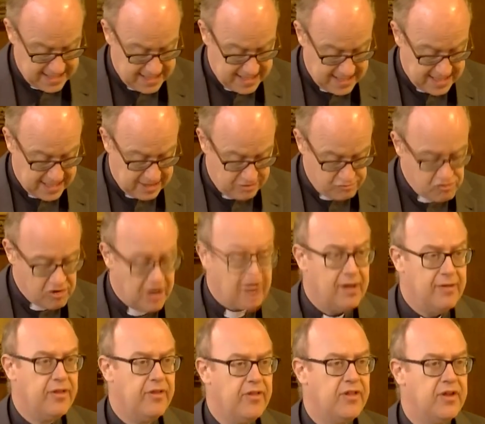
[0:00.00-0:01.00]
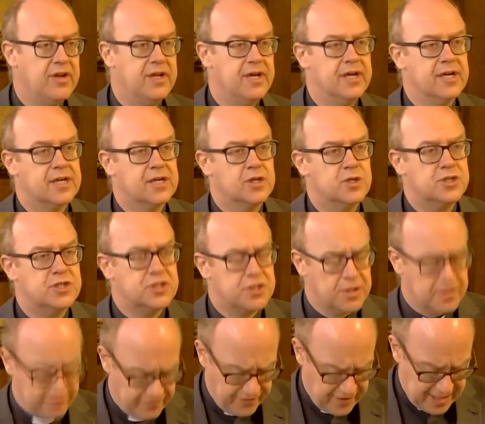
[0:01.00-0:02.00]
And rather than her Christian
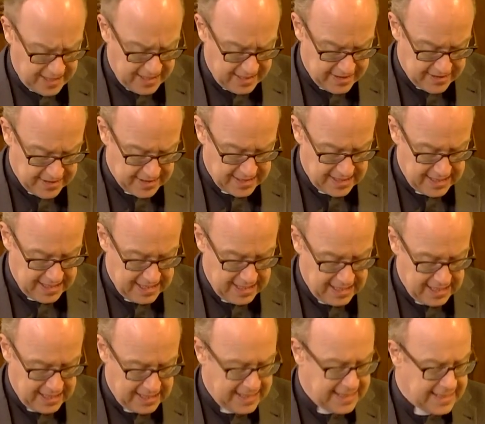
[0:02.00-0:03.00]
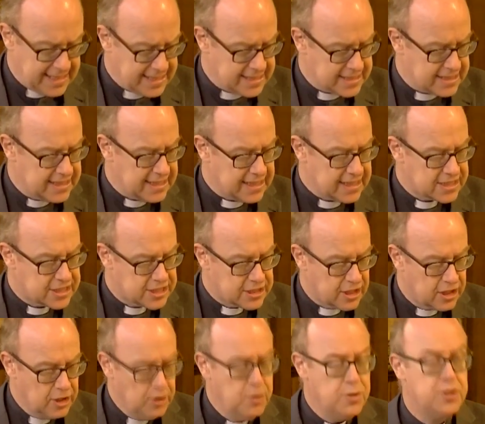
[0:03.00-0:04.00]
faith leading to the
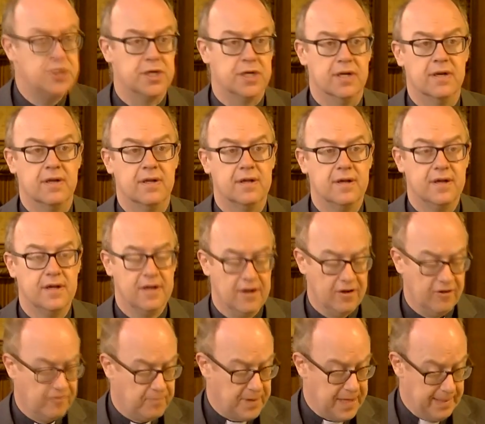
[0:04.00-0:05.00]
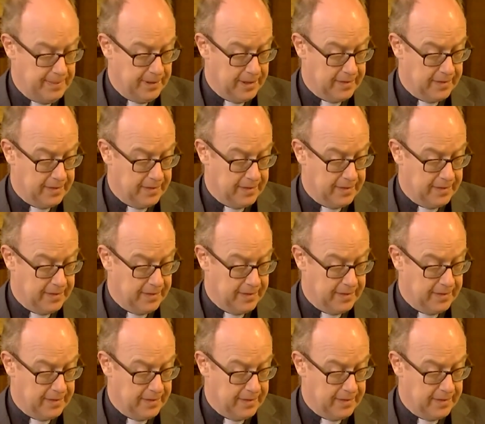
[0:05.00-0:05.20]
exclusion of people of